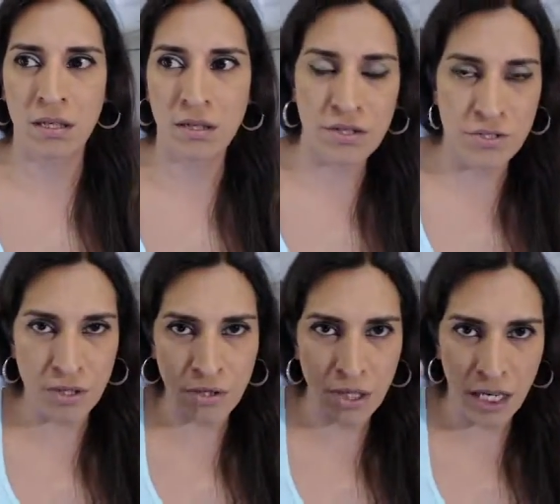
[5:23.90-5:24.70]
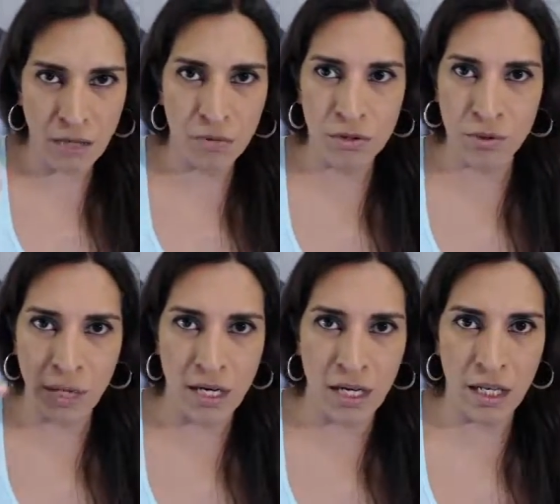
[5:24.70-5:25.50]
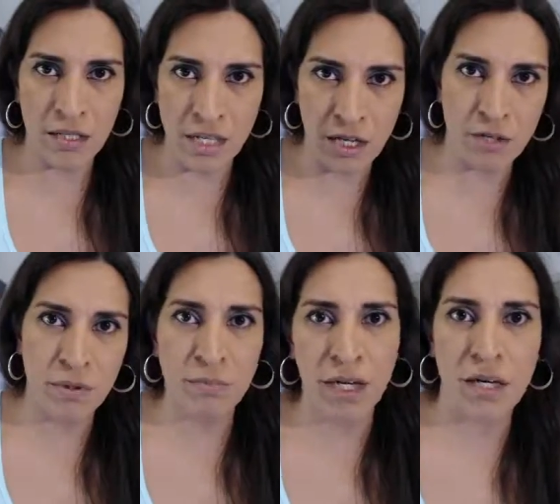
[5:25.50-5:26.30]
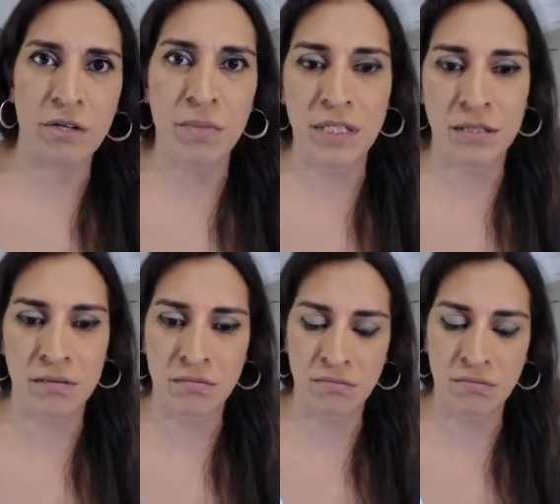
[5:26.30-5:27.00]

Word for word: Because you're not able to analyze argument by argument.